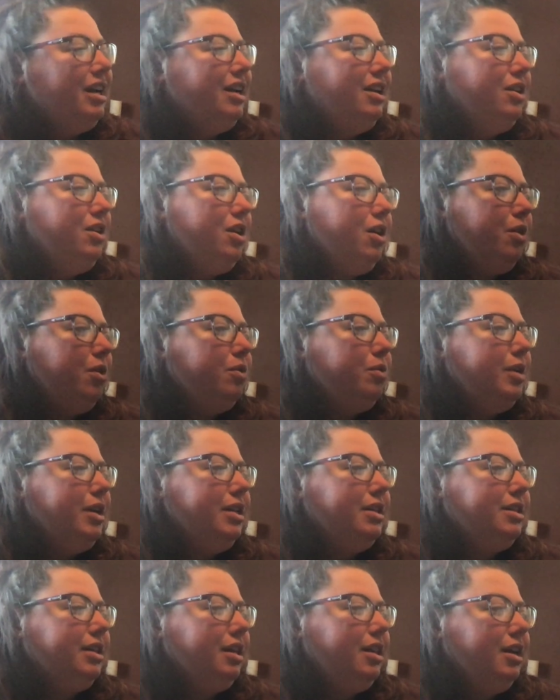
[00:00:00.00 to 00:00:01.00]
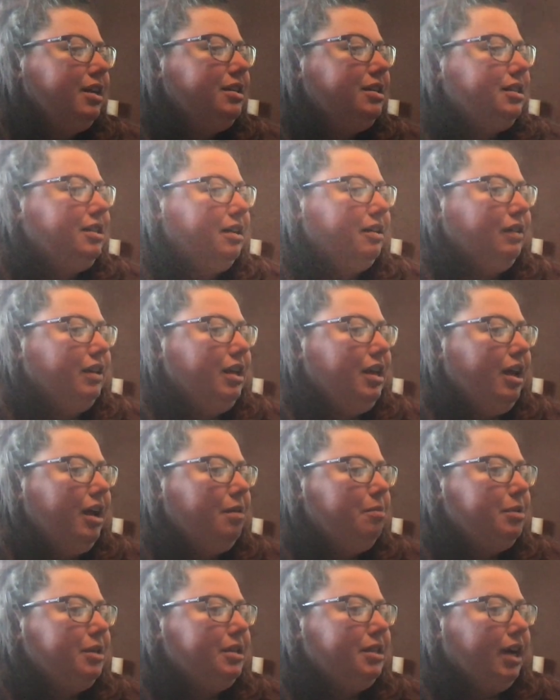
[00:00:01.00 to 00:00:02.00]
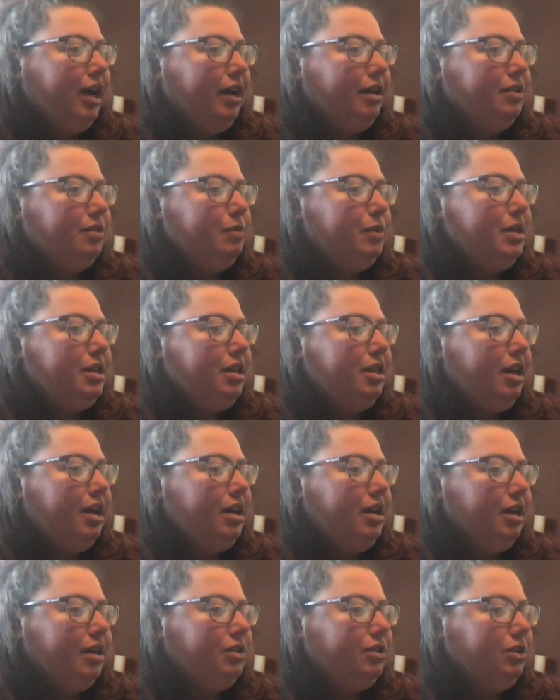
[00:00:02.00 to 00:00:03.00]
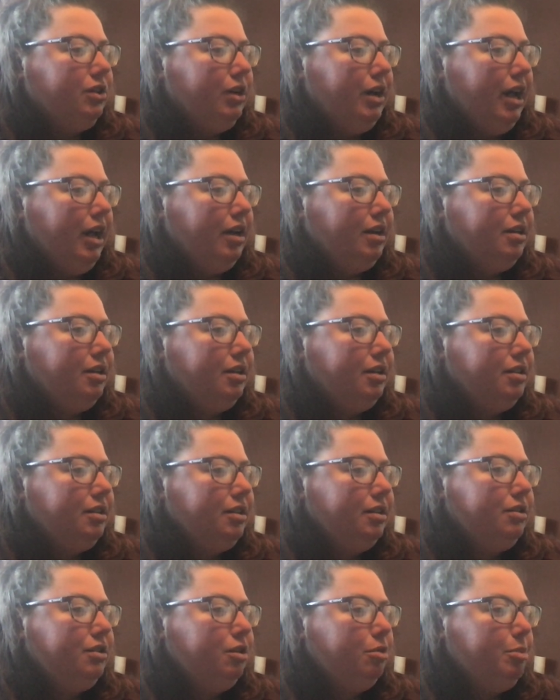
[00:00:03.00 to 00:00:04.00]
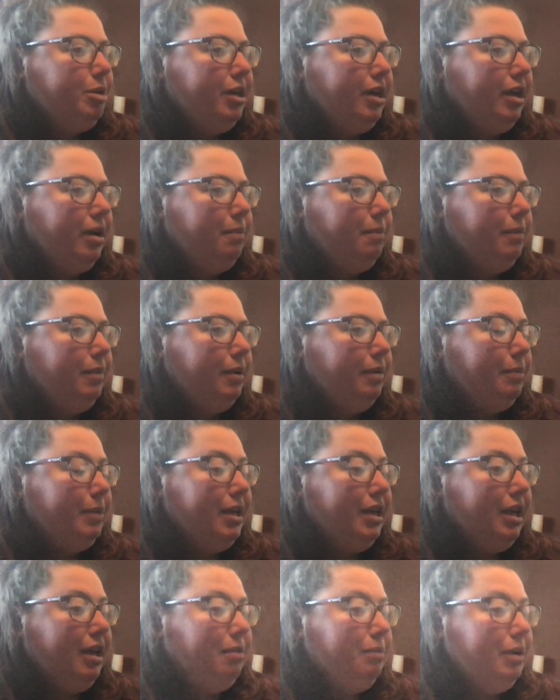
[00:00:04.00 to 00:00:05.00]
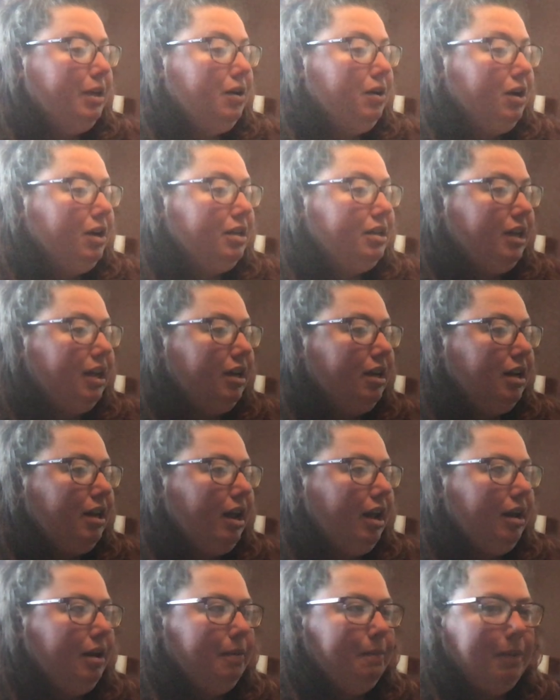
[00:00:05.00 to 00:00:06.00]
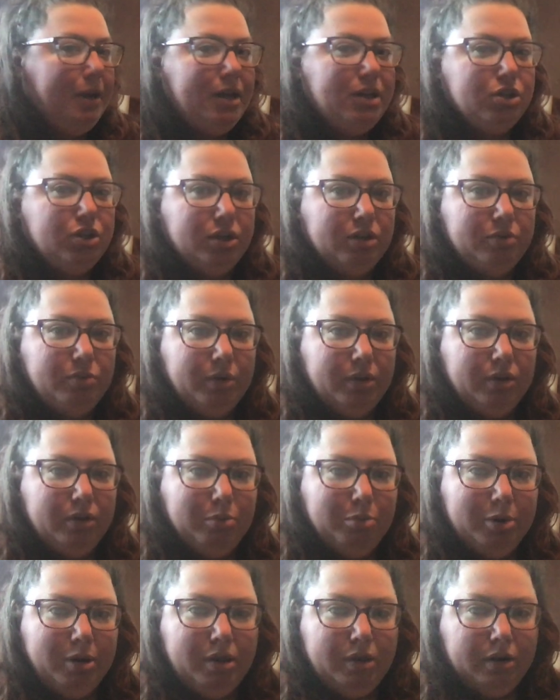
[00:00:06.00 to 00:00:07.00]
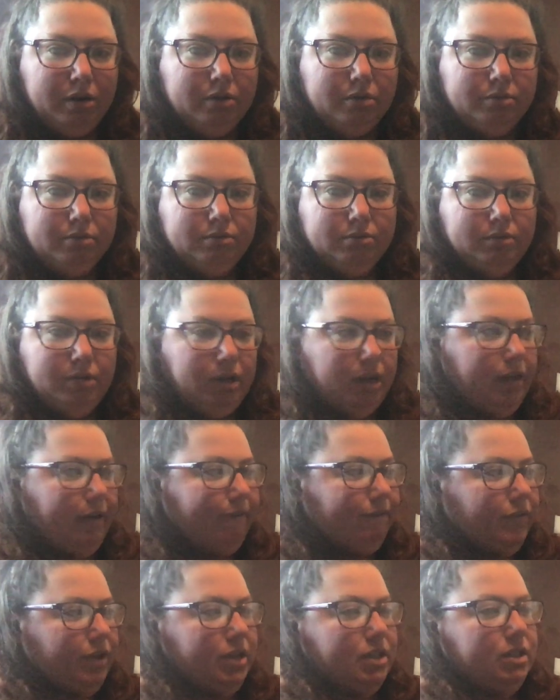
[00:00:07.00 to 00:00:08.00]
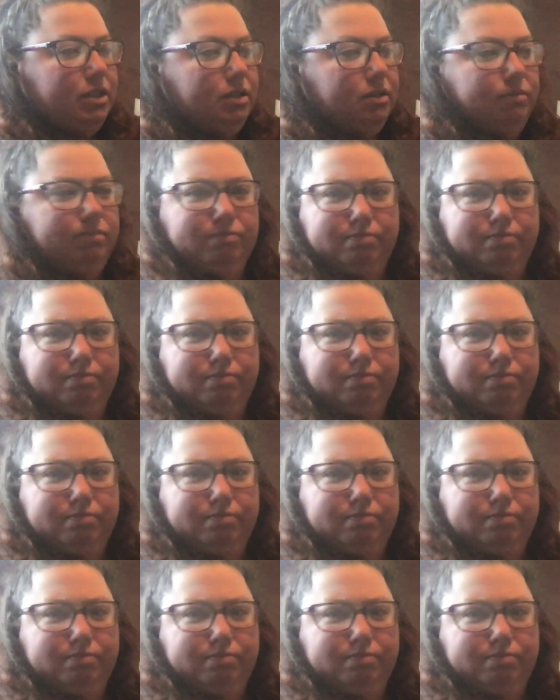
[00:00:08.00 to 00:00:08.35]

No, he said, that's silly, and besides, we did that yesterday. Sister became irritated and impatient with her brother. Look at that face.